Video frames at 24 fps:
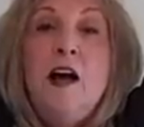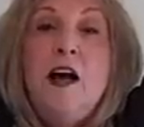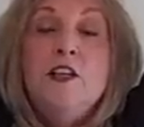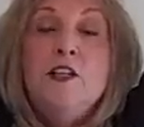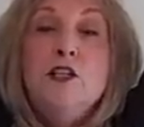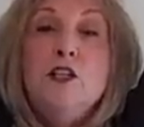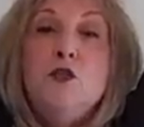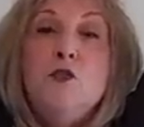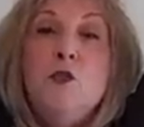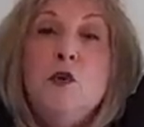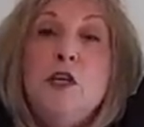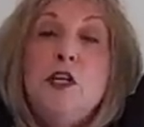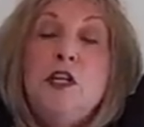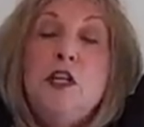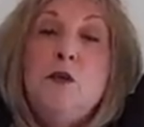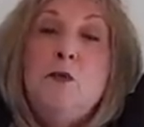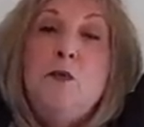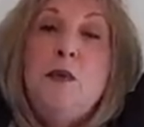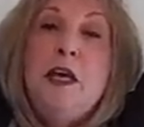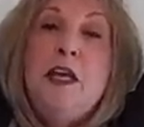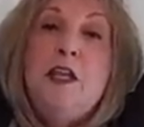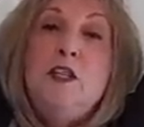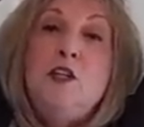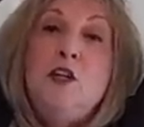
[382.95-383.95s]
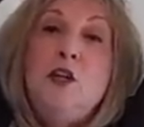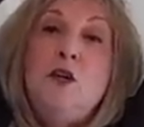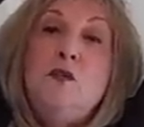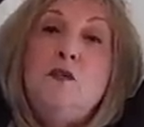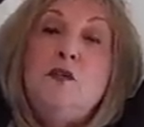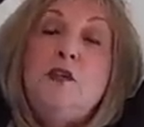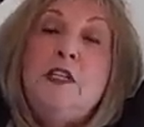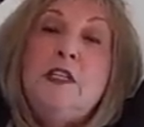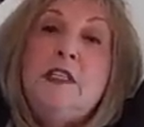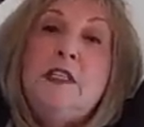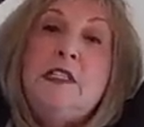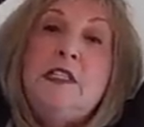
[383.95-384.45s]
I just want you to bend
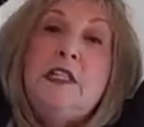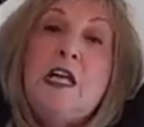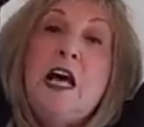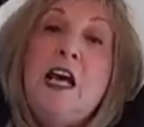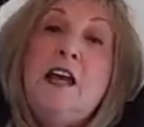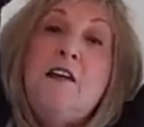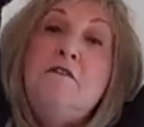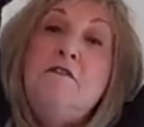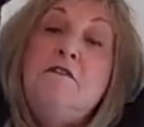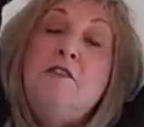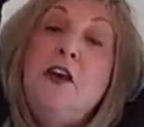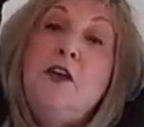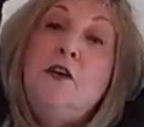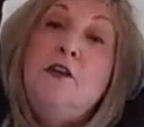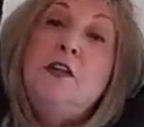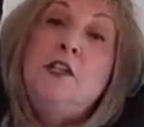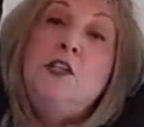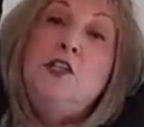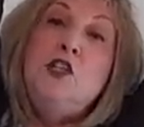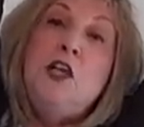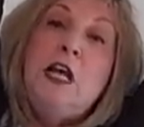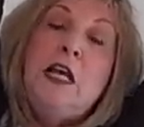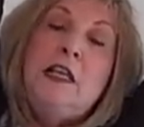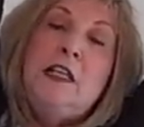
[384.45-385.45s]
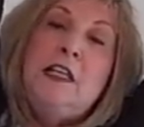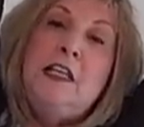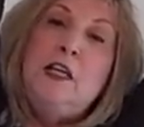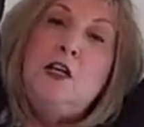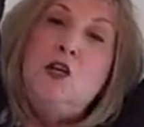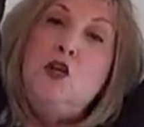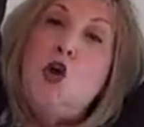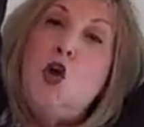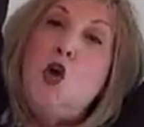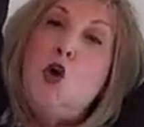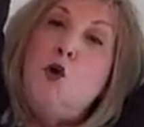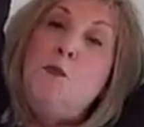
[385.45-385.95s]
over to the side very gently.
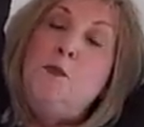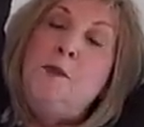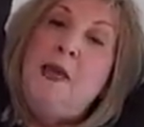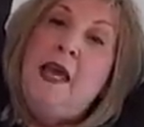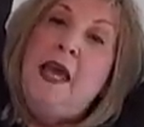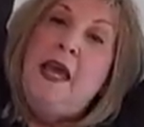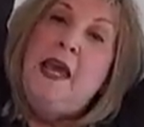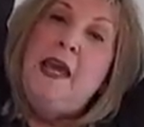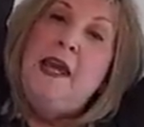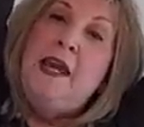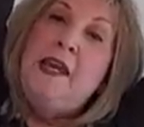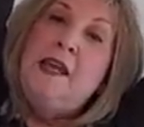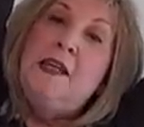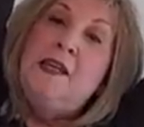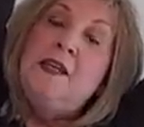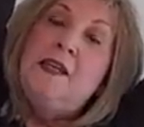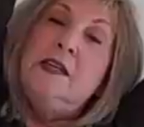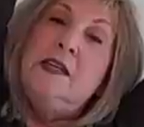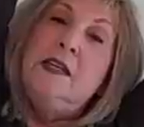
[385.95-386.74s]
No pain.